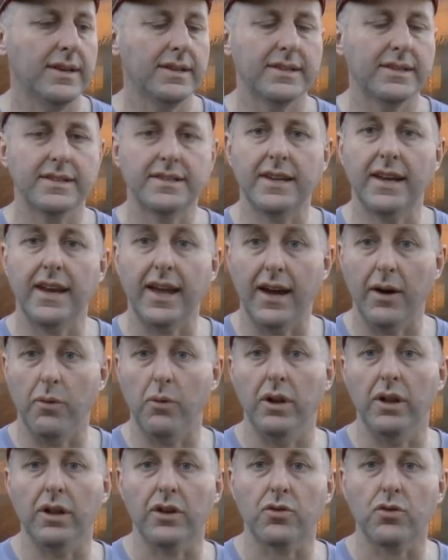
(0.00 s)
to see how
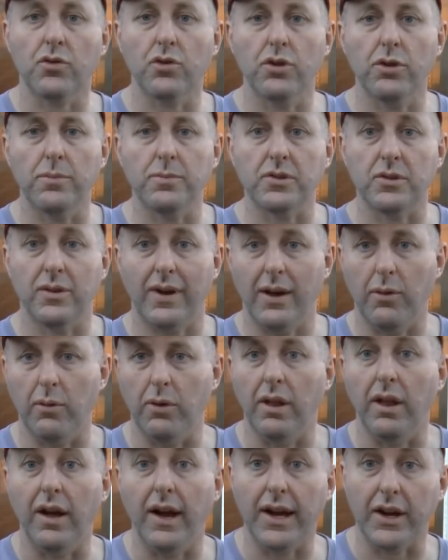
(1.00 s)
well it groups, or how
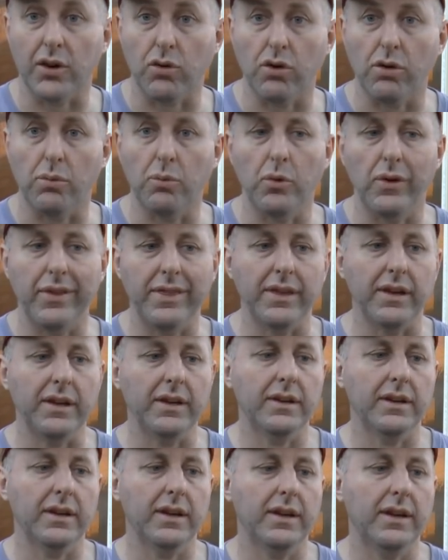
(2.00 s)
well I group with
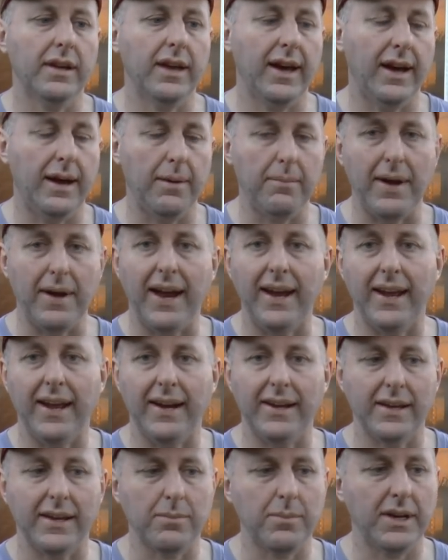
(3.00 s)
it at
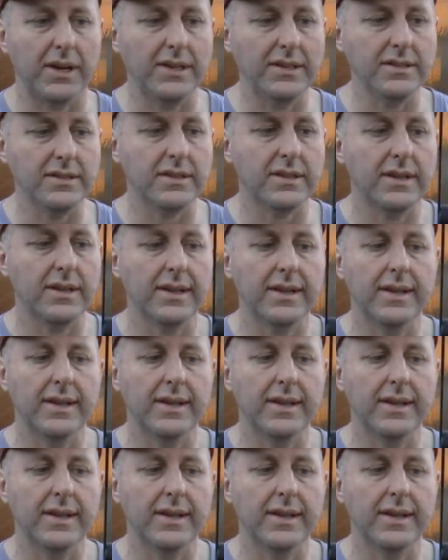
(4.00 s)
18 meters.